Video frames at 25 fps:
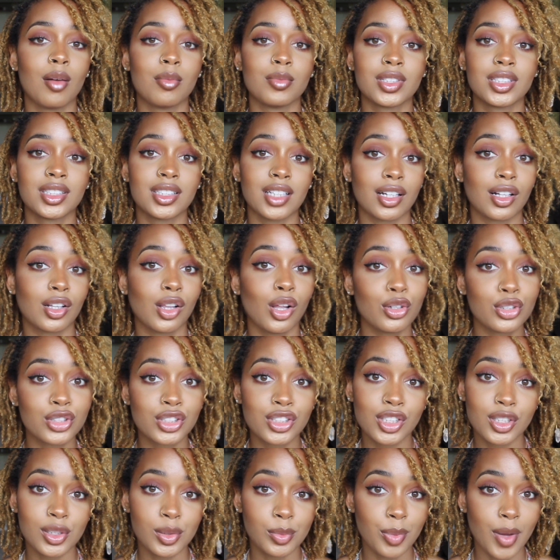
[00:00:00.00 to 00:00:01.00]
stick
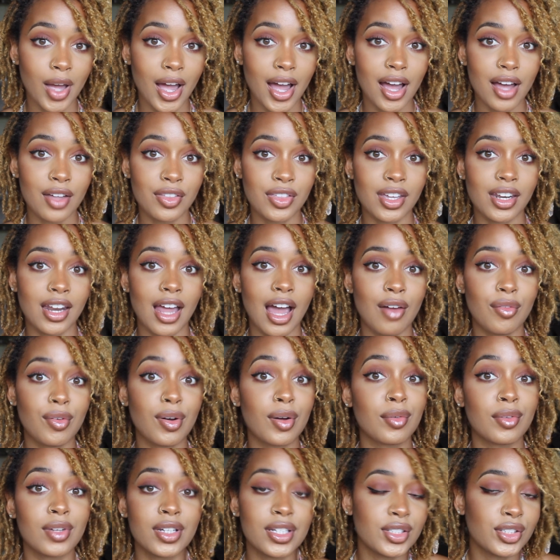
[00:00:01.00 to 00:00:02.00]
close to your path, and have
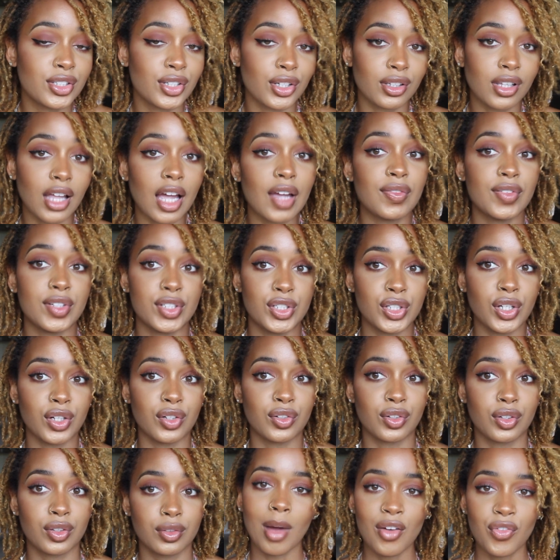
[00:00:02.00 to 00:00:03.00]
an easier life in
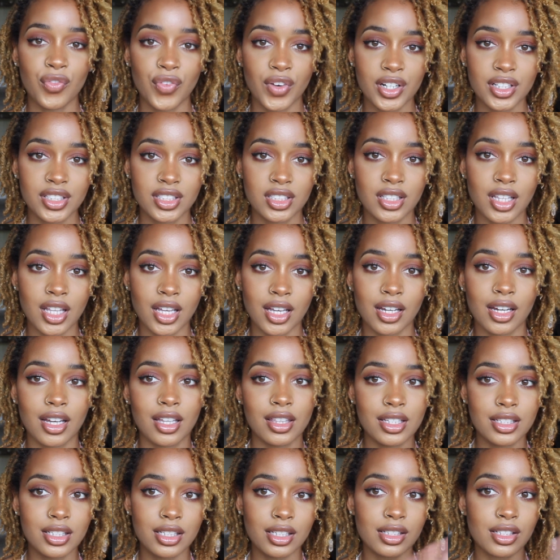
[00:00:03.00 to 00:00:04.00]
general. My first thing,
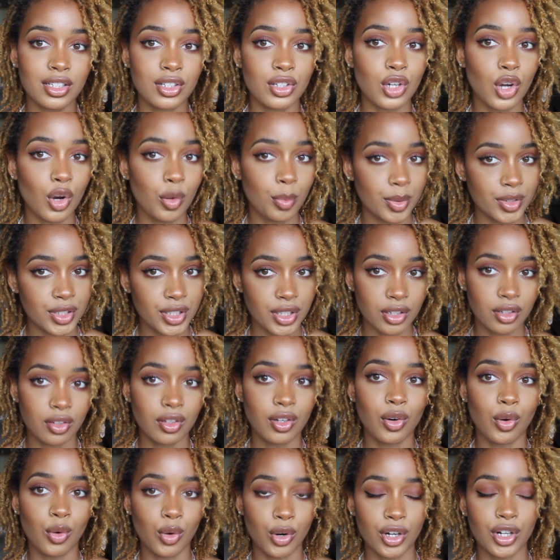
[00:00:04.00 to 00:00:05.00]
and this is in no
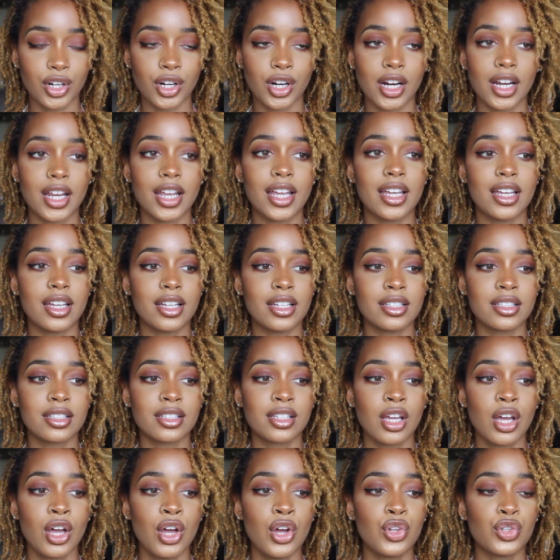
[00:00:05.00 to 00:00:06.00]
particular order,
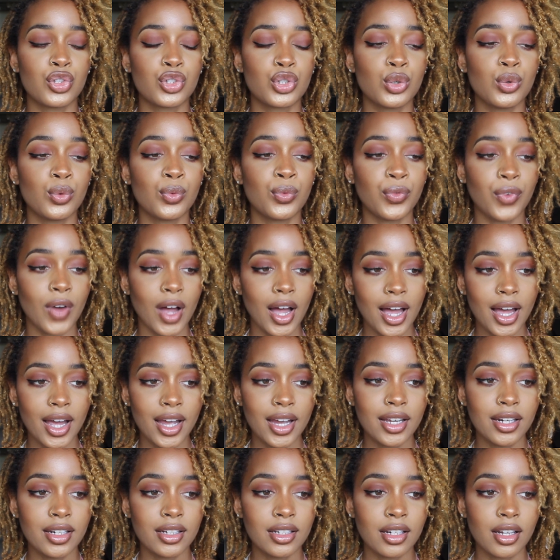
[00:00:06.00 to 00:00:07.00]
is to
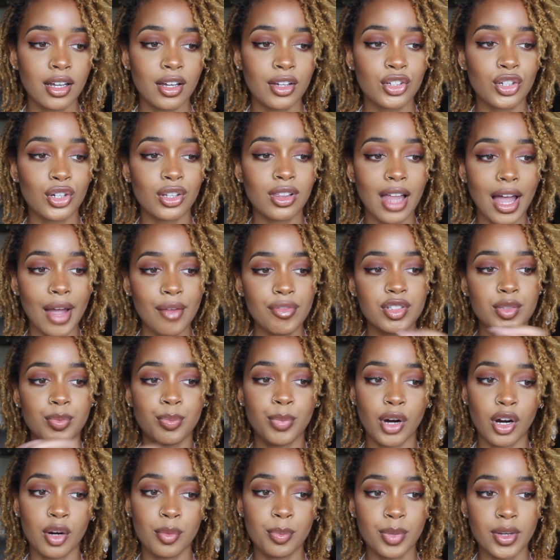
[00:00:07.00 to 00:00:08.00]
find your life's
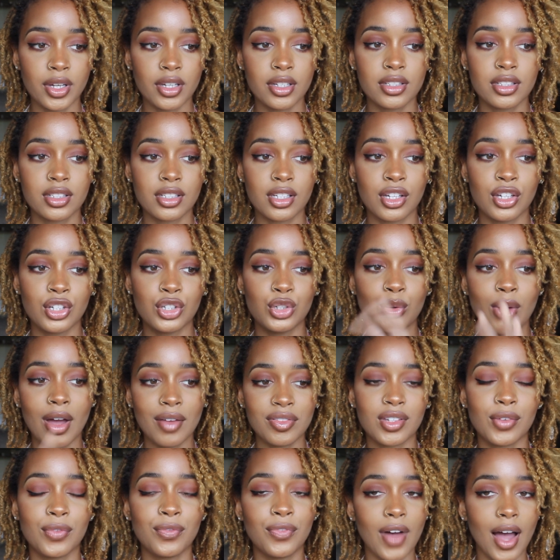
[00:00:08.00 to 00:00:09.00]
purpose. You
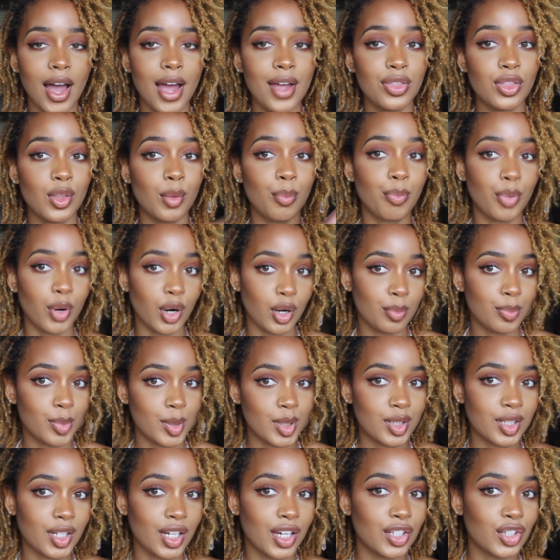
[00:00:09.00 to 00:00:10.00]
have to find the
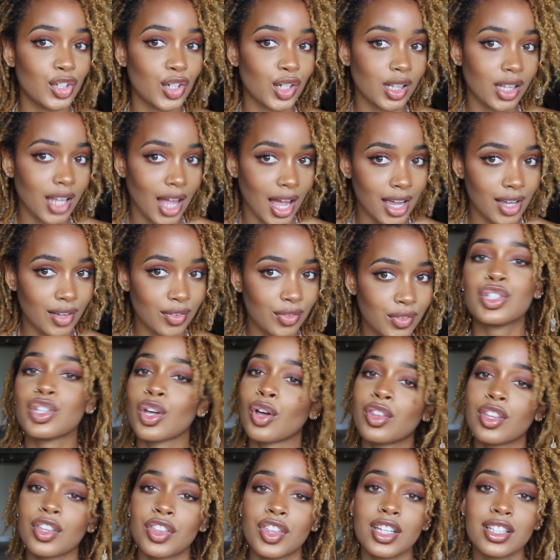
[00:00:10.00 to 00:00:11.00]
purpose in your life.
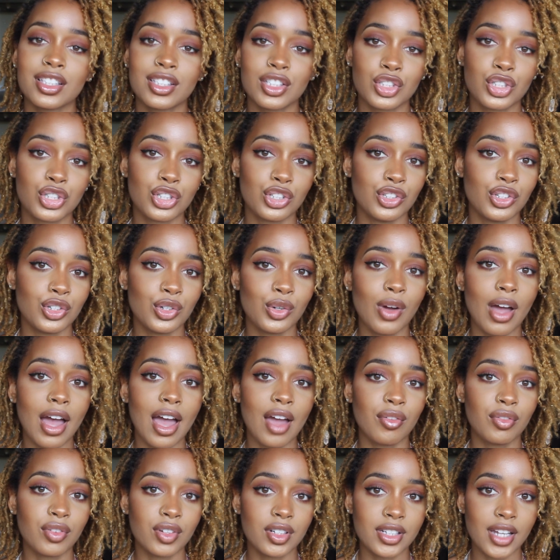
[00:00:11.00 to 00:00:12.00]
So the things that you do
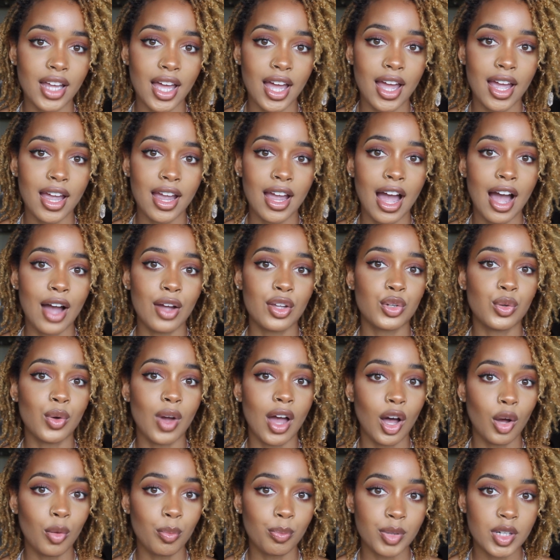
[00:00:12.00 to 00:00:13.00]
every day, how you
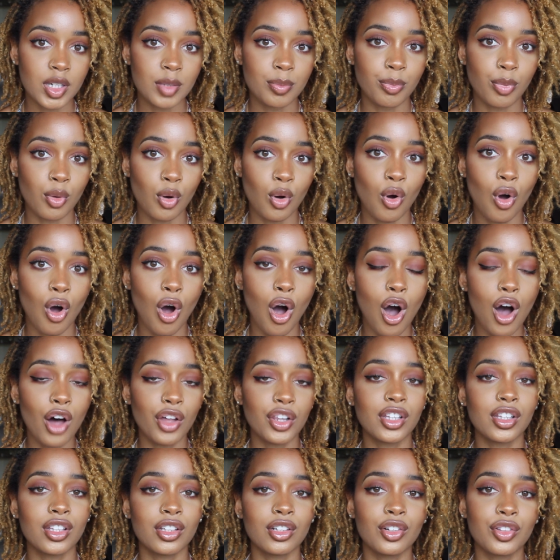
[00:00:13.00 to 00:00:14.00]
help people,
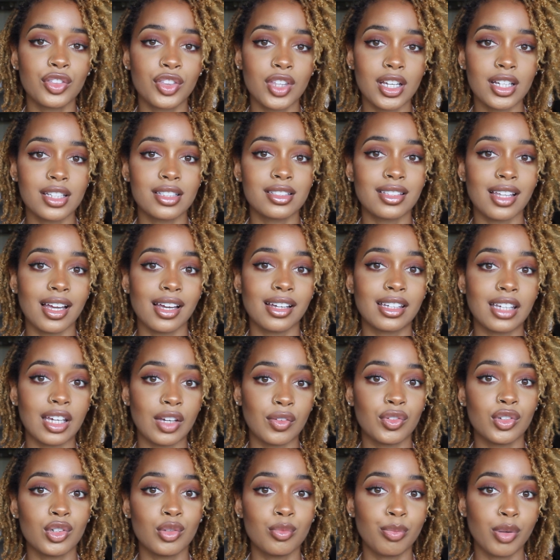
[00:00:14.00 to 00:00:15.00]
all the little things that
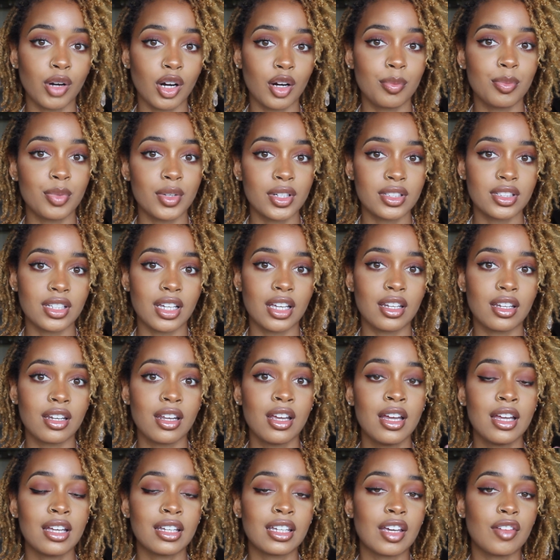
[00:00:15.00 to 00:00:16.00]
give you purpose
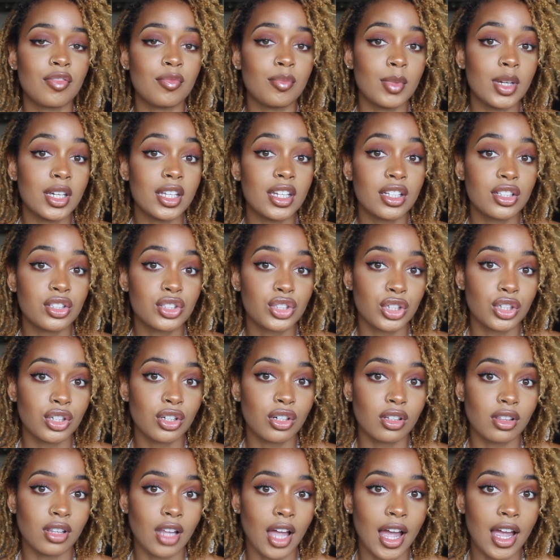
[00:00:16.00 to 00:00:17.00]
and give meaning to
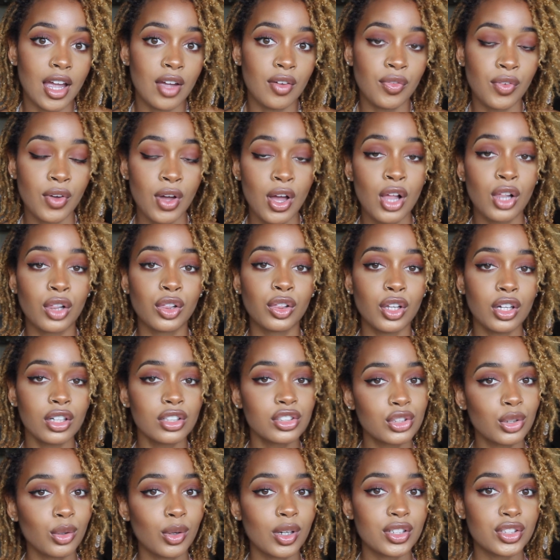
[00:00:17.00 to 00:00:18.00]
your life,
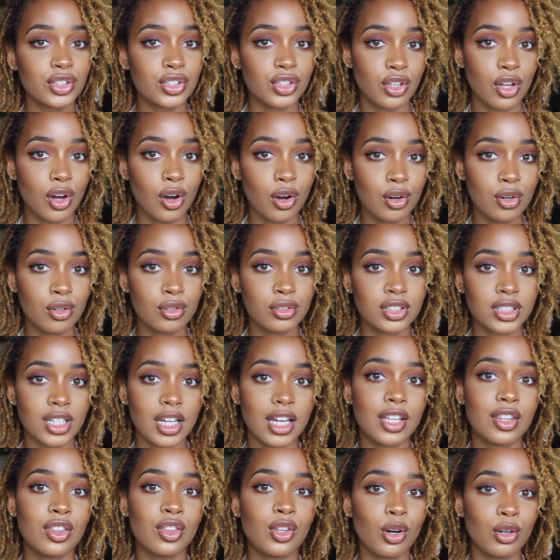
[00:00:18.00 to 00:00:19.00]
look towards those,
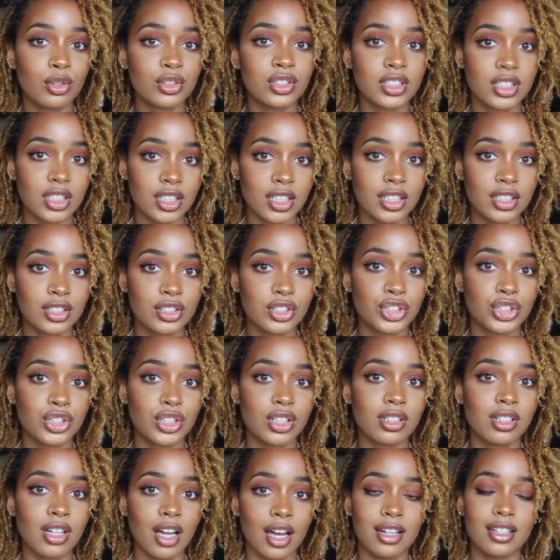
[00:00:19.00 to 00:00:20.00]
and those things
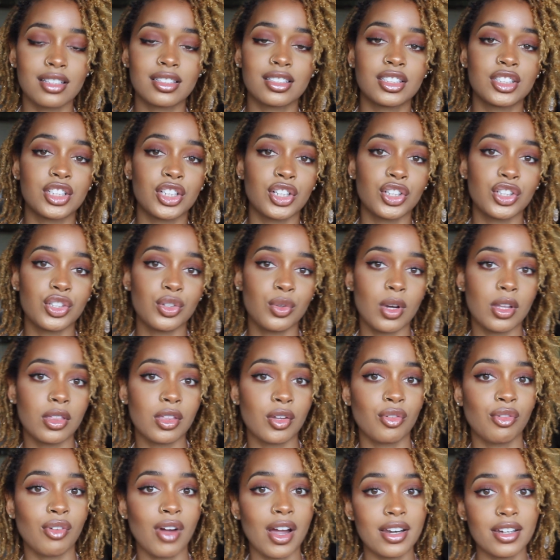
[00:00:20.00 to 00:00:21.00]
should kind of steer you in
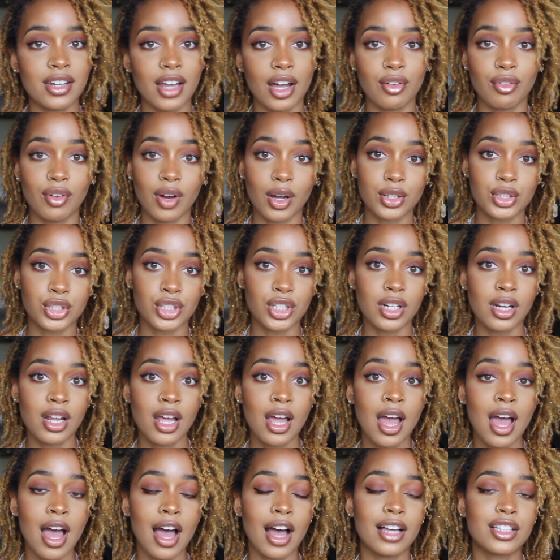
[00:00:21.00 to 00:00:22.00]
the right
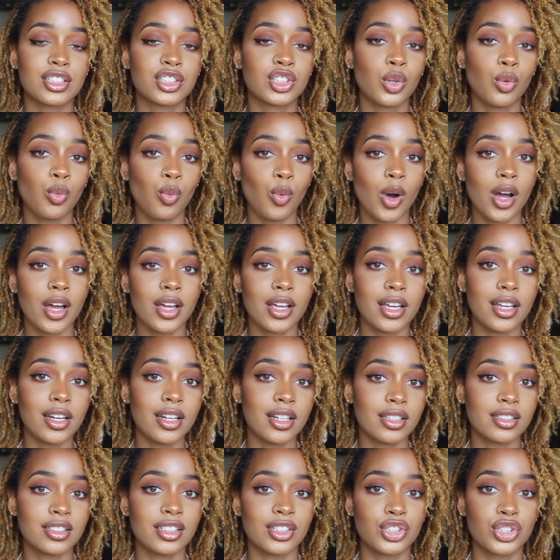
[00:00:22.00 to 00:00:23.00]
direction as to what it
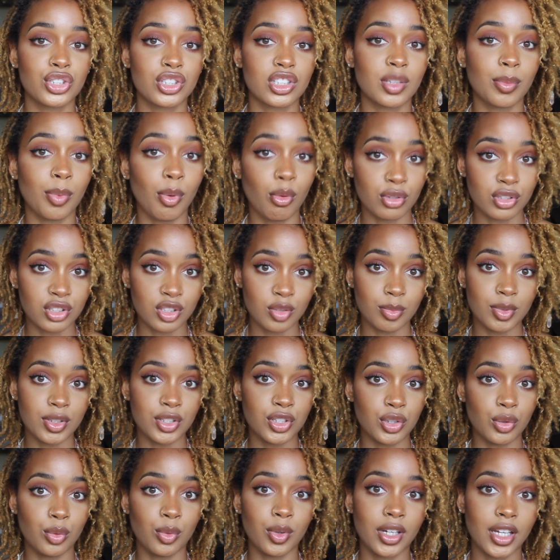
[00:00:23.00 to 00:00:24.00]
is that you're supposed to be
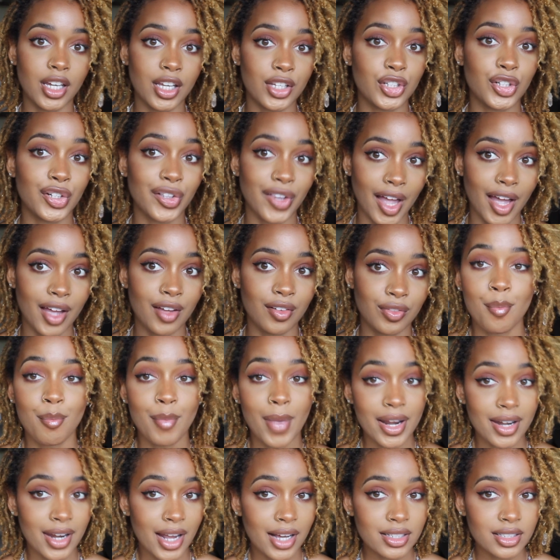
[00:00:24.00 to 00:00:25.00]
doing in your life.
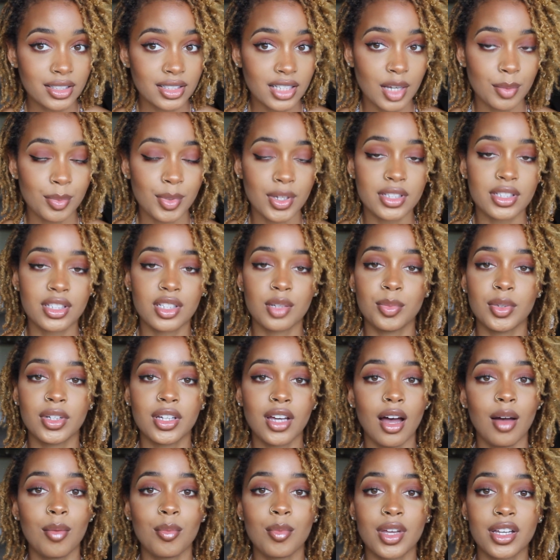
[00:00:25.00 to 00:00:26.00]
My next tip is to
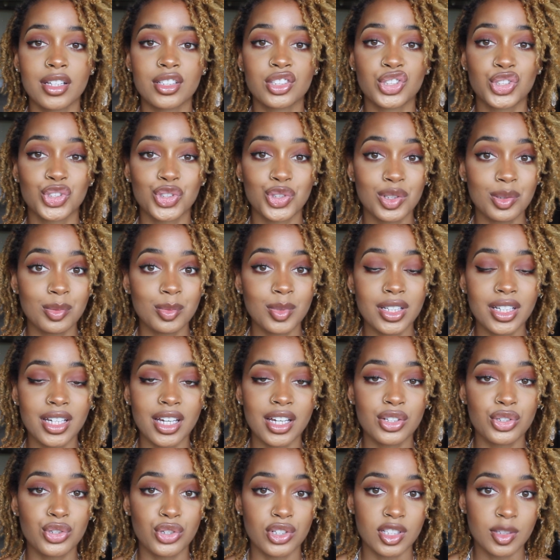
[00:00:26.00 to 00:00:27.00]
become extremely
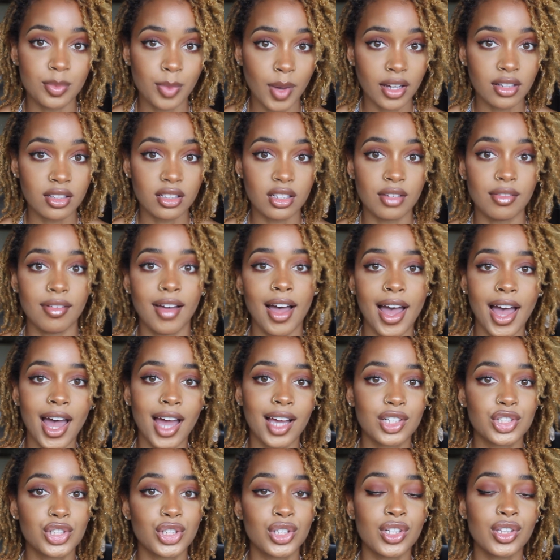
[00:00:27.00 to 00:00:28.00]
introspective. I
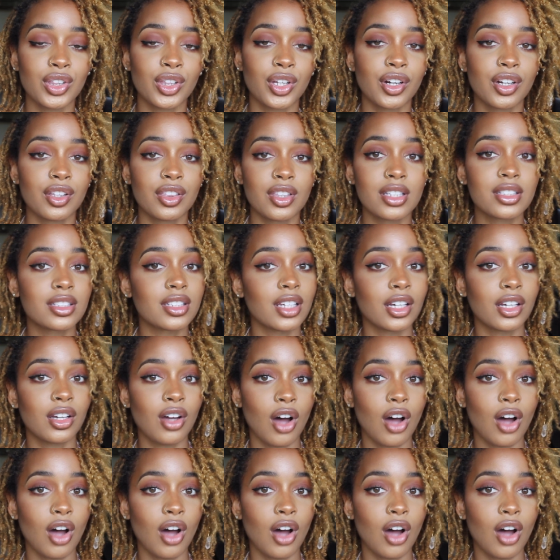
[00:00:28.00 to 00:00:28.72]
actually learned this in